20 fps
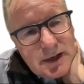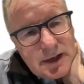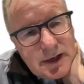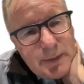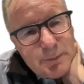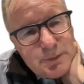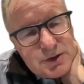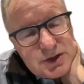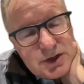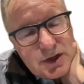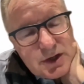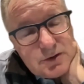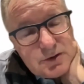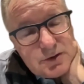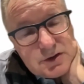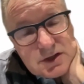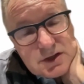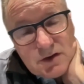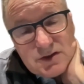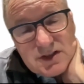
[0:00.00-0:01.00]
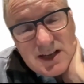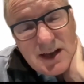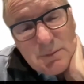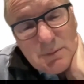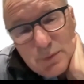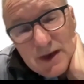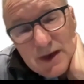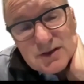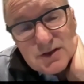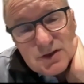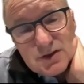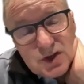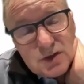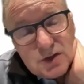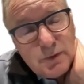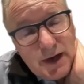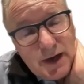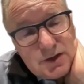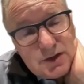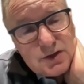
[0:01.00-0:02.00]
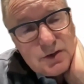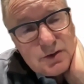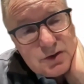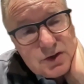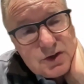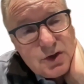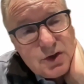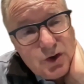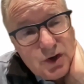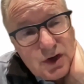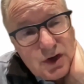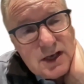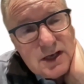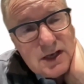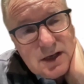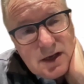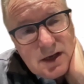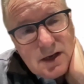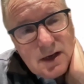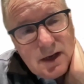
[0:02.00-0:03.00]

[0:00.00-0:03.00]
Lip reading: episodes. And so some patients you might choose 30